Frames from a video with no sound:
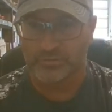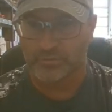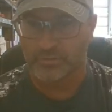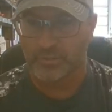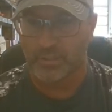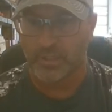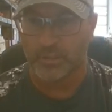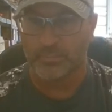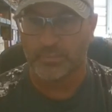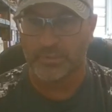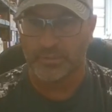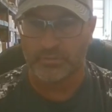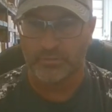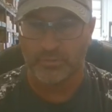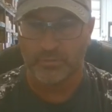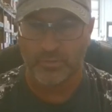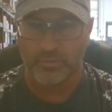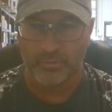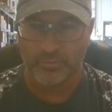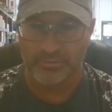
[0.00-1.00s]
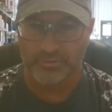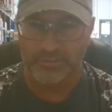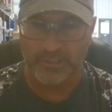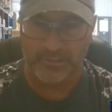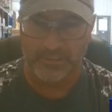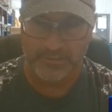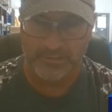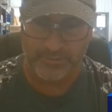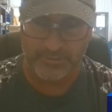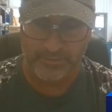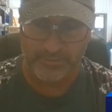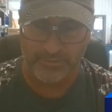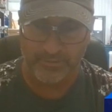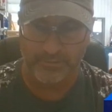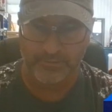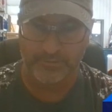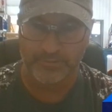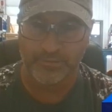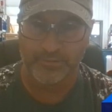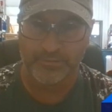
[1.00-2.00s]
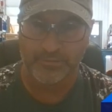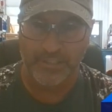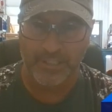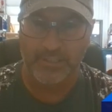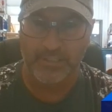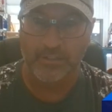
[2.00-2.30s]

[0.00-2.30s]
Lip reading: and scrub and do all those things, because you're